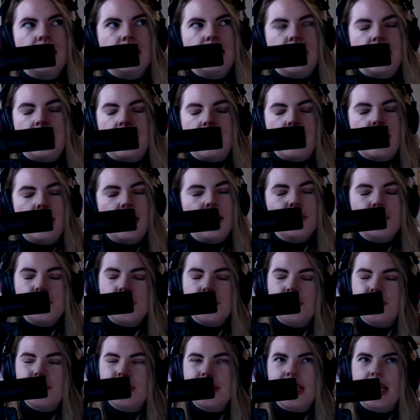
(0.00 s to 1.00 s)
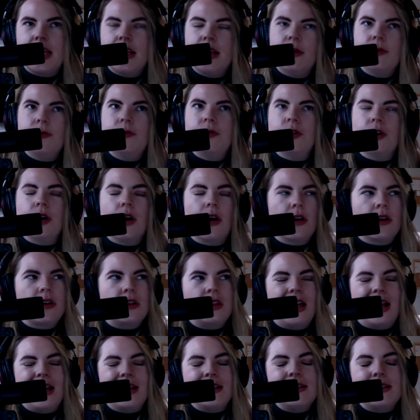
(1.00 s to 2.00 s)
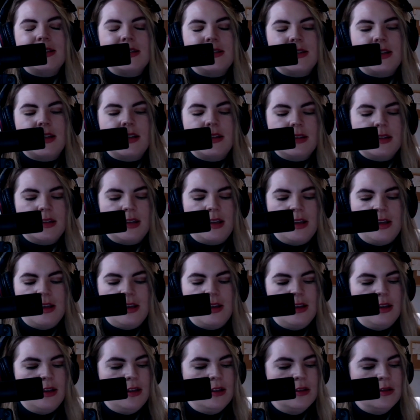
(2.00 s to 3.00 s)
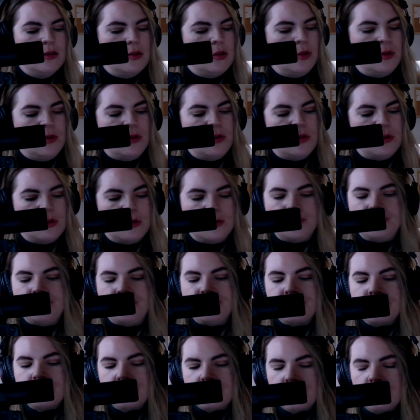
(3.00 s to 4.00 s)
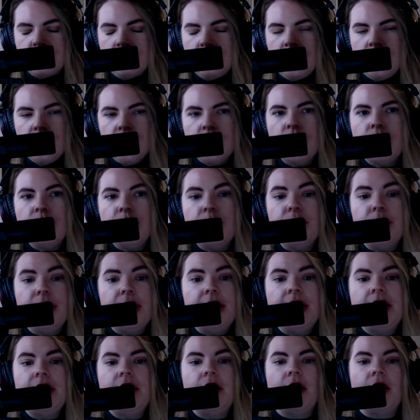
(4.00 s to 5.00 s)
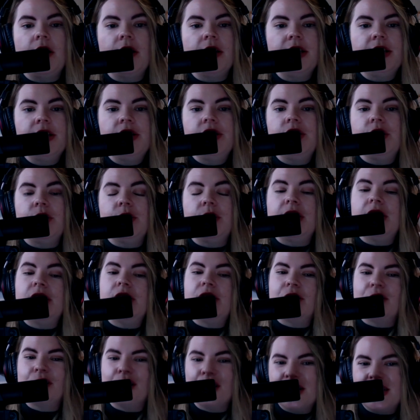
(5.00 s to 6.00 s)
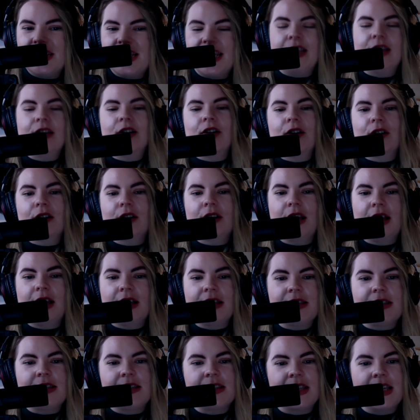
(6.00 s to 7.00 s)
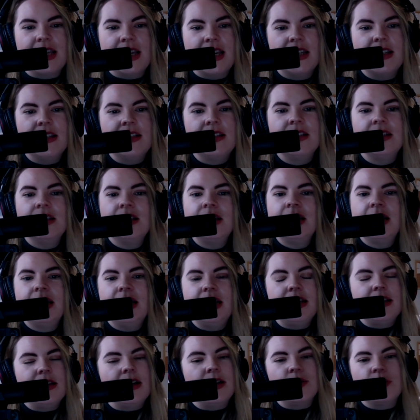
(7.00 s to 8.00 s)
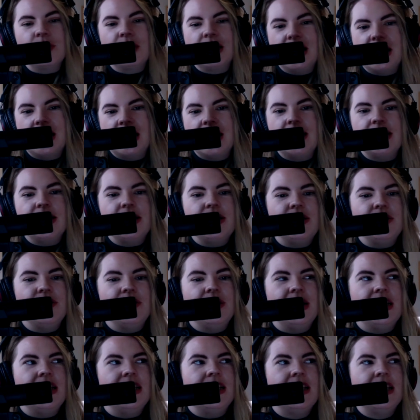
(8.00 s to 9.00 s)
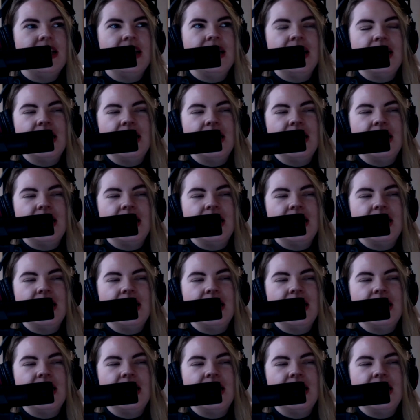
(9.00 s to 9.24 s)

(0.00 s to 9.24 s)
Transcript: like I helped him sign up for art classes at the local community college so he started taking art classes again. He got really into it